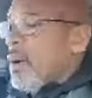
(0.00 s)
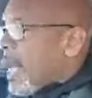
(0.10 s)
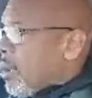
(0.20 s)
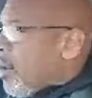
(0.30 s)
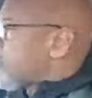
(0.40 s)

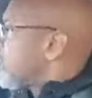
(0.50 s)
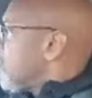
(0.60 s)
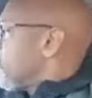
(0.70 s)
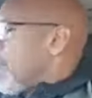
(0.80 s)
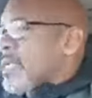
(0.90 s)
I lost,
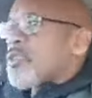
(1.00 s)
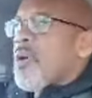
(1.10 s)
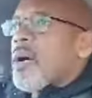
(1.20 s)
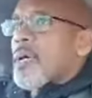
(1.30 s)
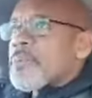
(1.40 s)
my
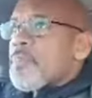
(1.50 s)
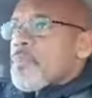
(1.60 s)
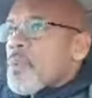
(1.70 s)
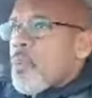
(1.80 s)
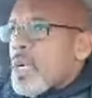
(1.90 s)
truck
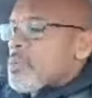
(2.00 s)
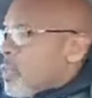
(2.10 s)
was,